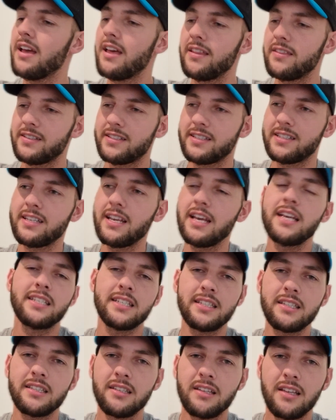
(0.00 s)
The
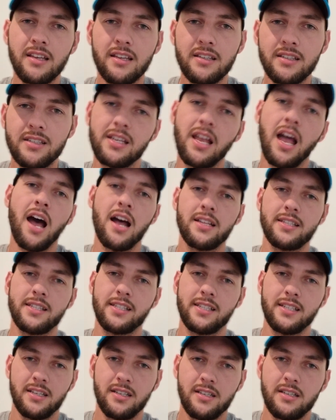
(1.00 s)
season
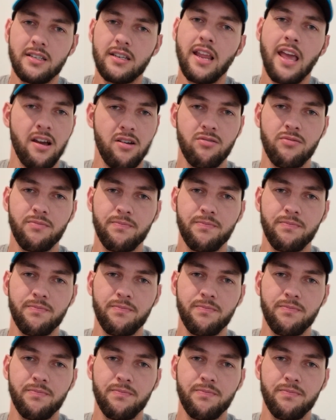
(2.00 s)
starts now.